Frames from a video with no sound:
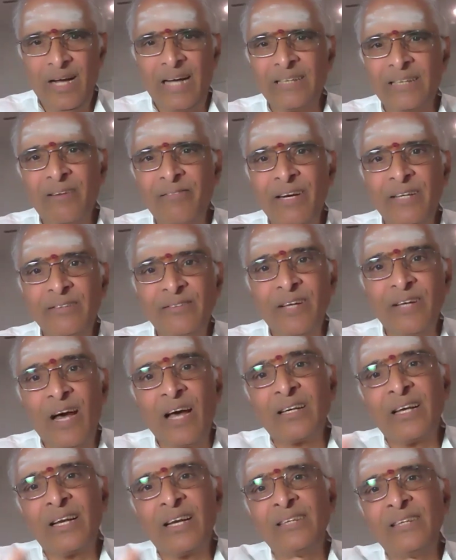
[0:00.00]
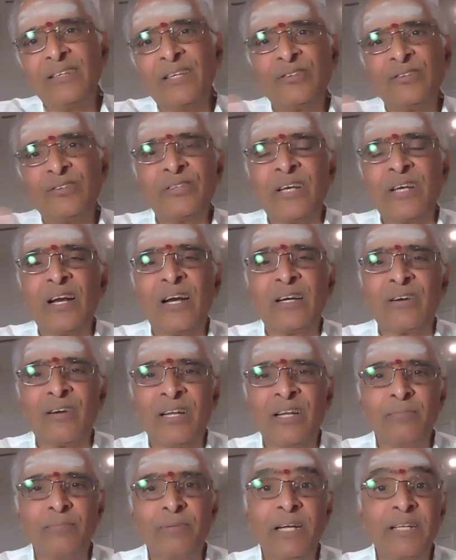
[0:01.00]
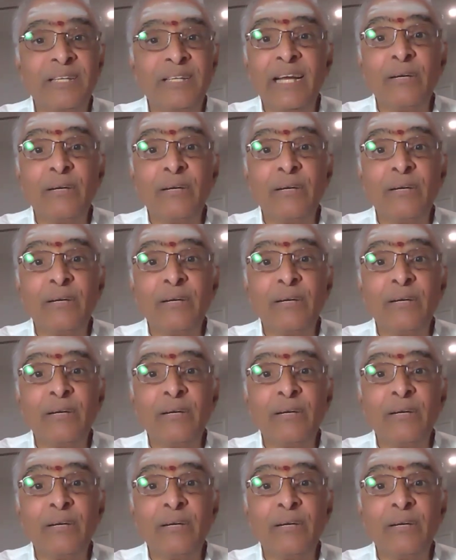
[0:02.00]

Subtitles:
Otherwise, the organization cannot run because